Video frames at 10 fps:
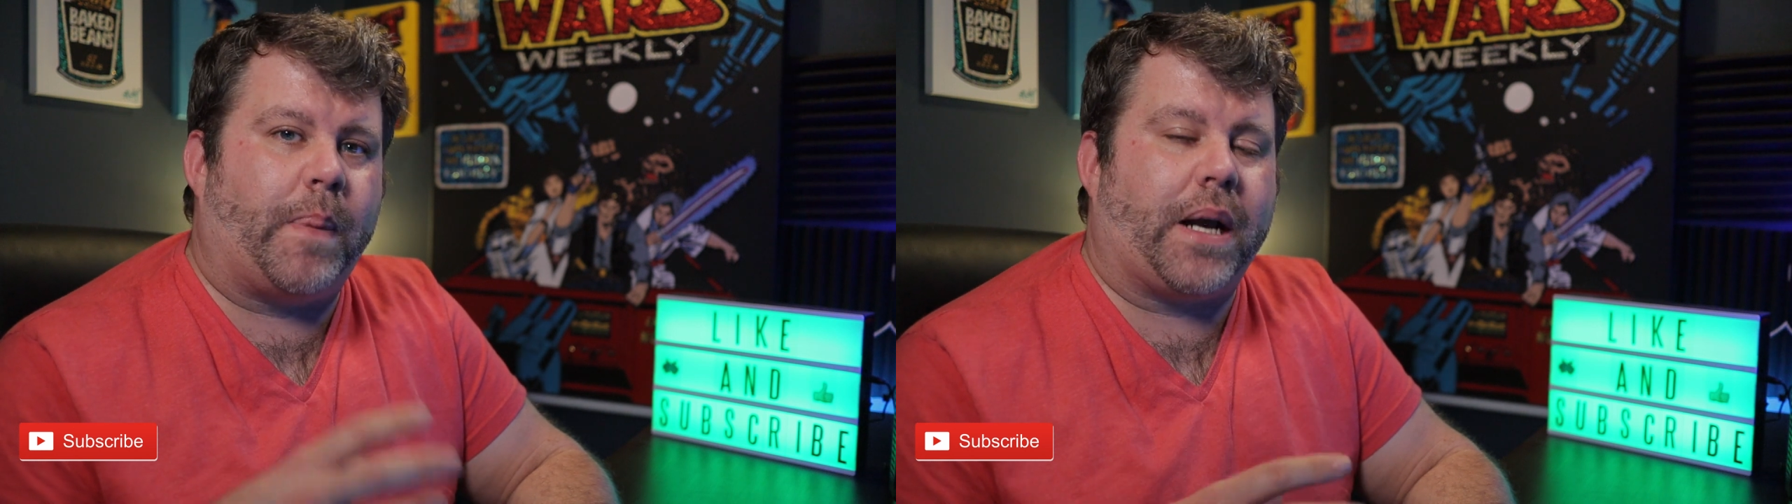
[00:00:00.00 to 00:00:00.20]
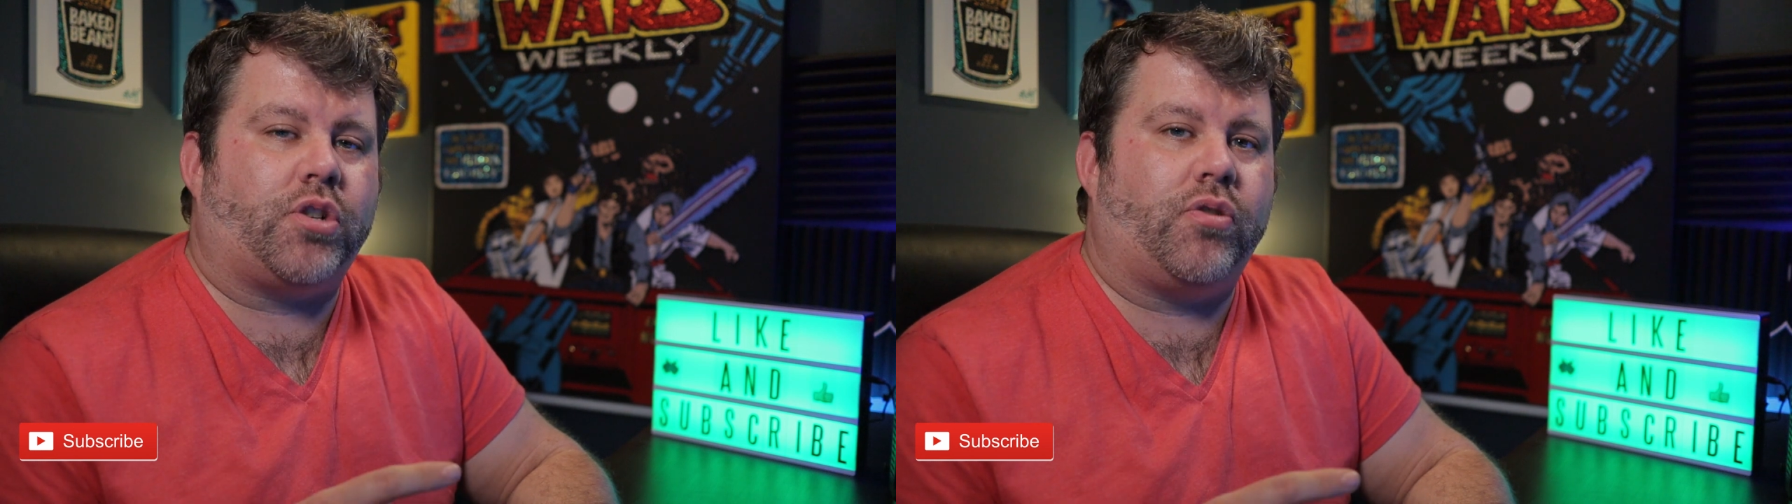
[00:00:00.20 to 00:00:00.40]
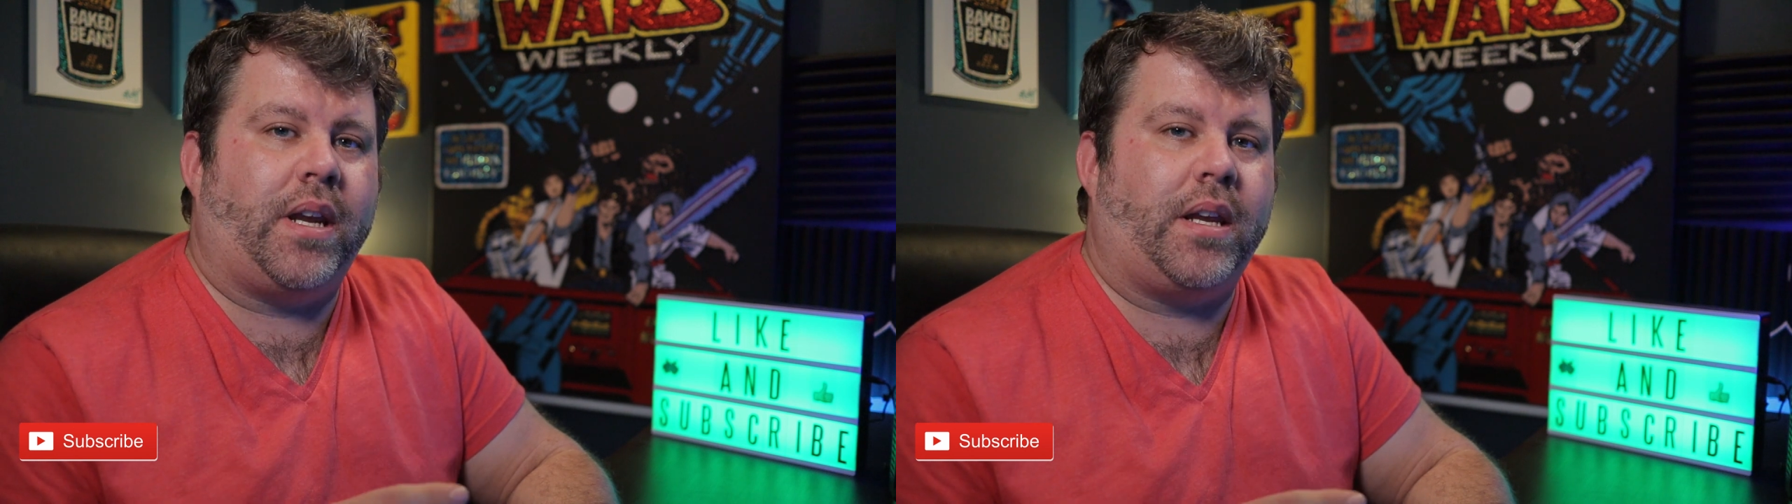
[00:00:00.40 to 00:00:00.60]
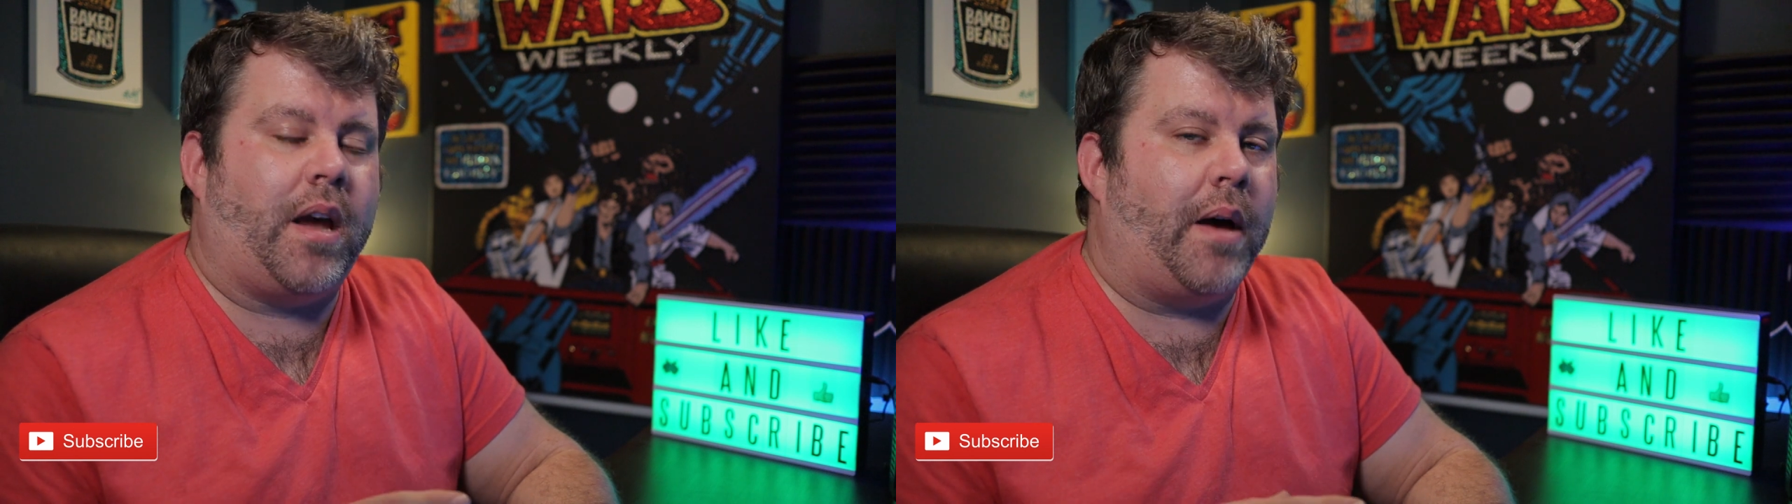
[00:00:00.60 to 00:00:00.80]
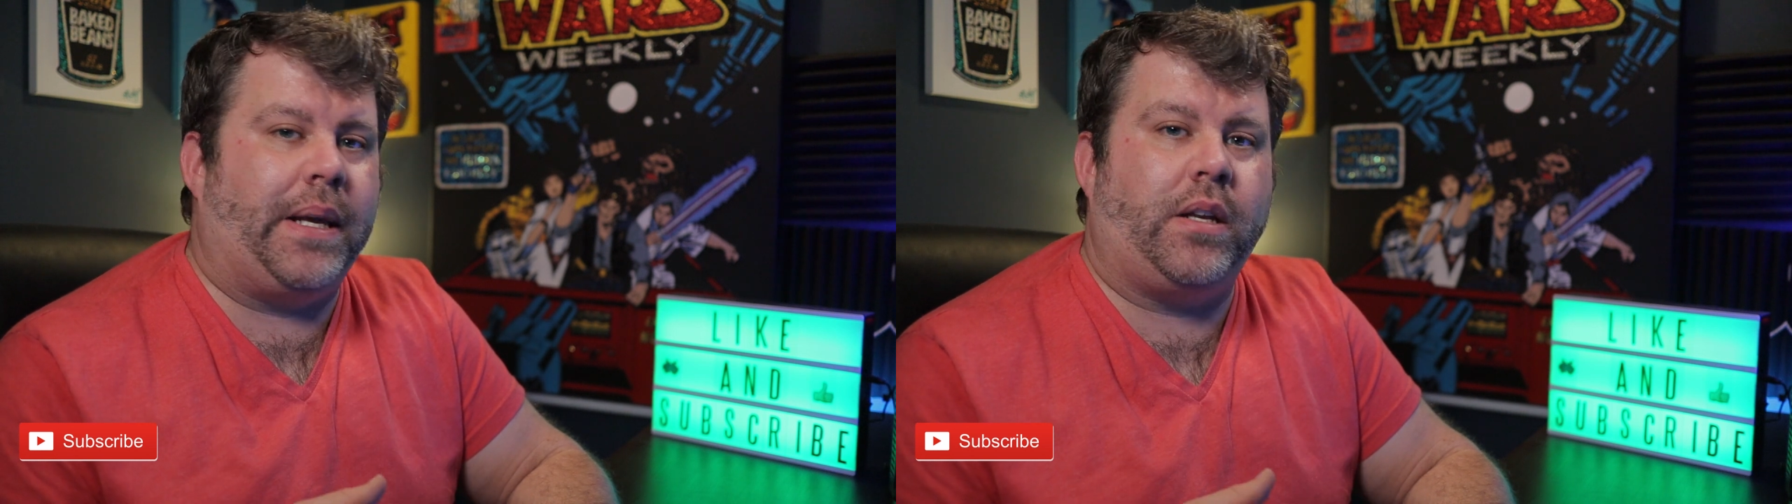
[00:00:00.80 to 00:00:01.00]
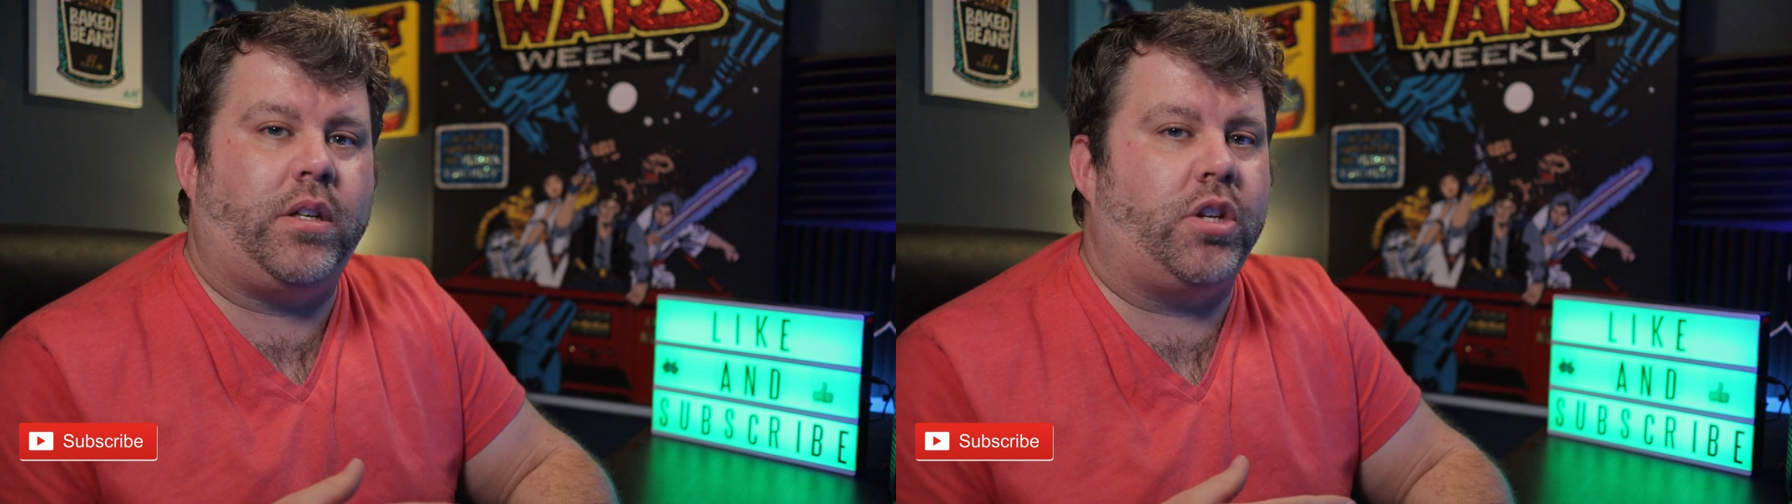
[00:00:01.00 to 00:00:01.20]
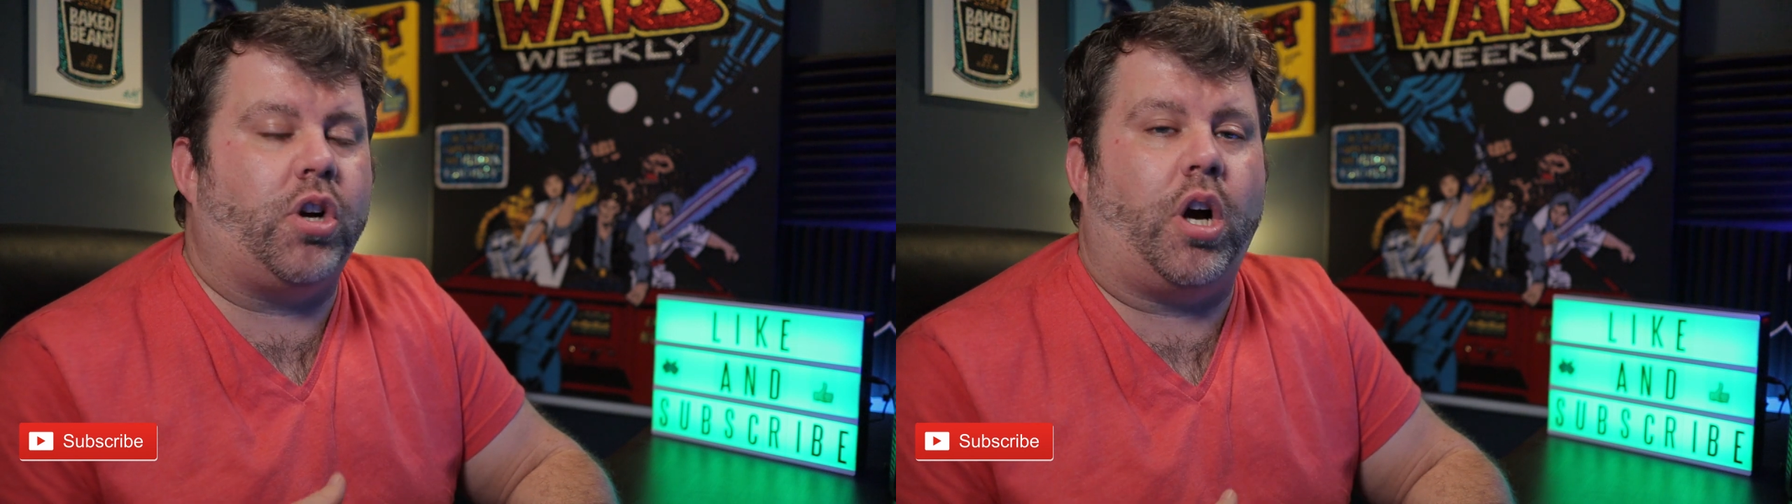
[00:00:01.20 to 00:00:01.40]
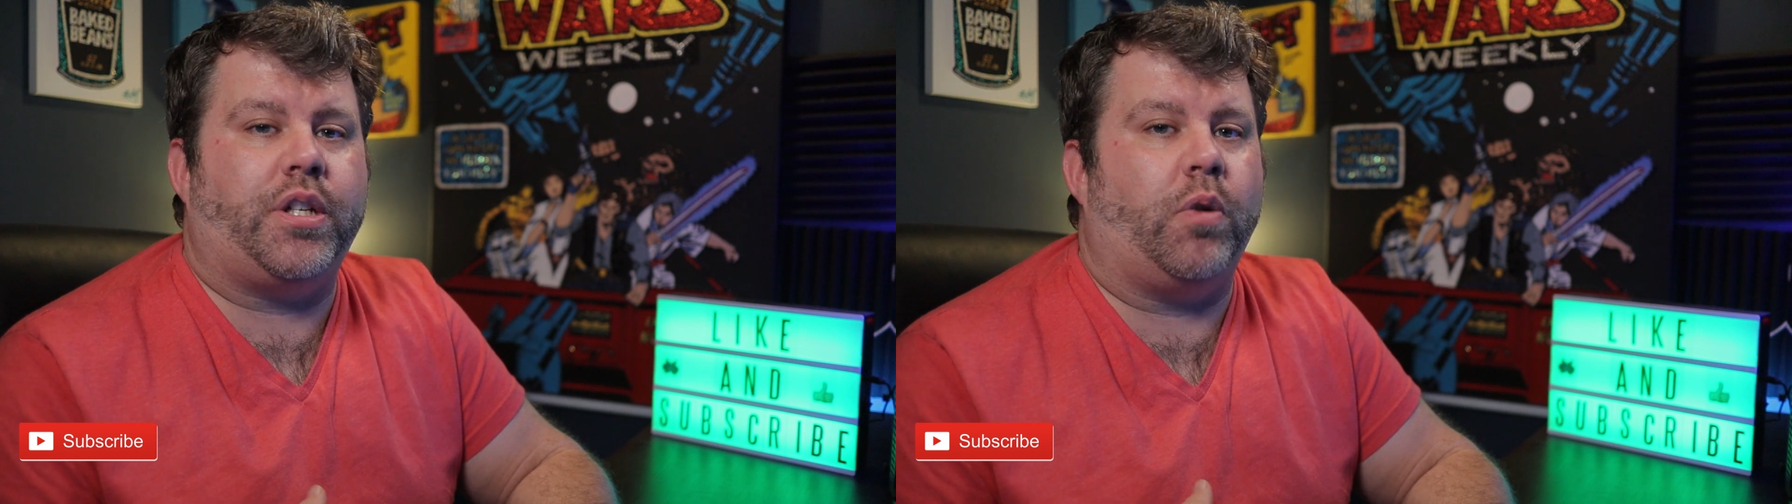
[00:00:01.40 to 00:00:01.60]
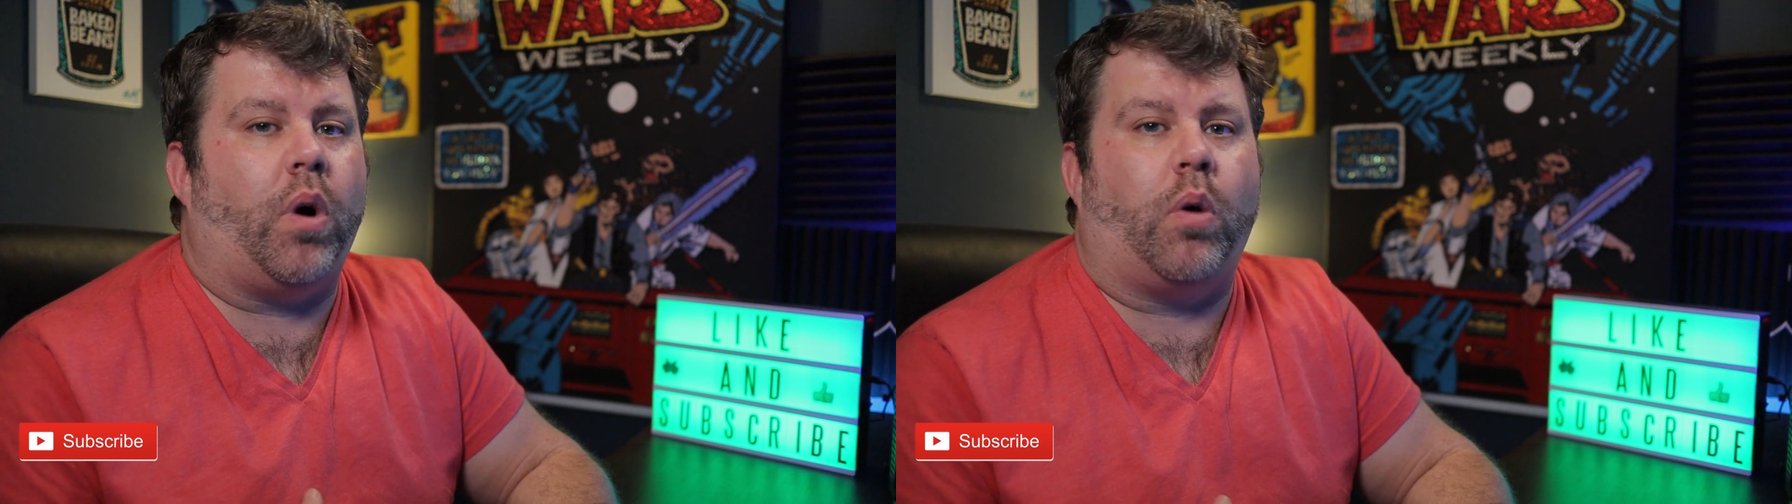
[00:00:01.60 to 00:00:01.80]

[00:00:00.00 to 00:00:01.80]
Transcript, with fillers: battery. I mean, you charge it,